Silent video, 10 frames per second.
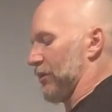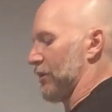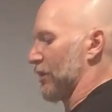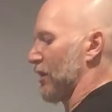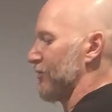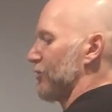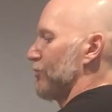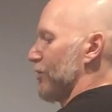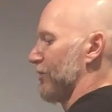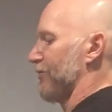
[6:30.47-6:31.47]
in the coverage
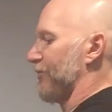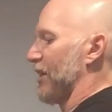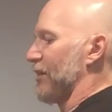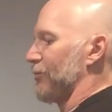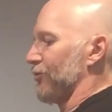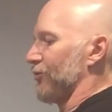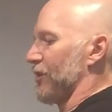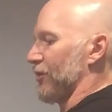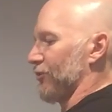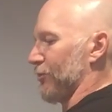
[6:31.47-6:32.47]
with the fibers
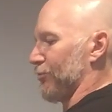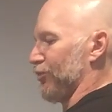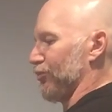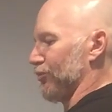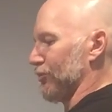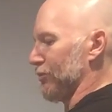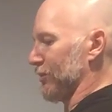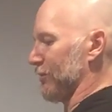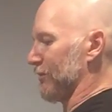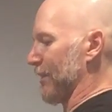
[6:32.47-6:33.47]
there. So
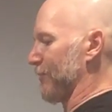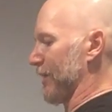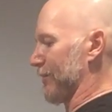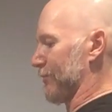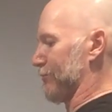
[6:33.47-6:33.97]
pull and wrap that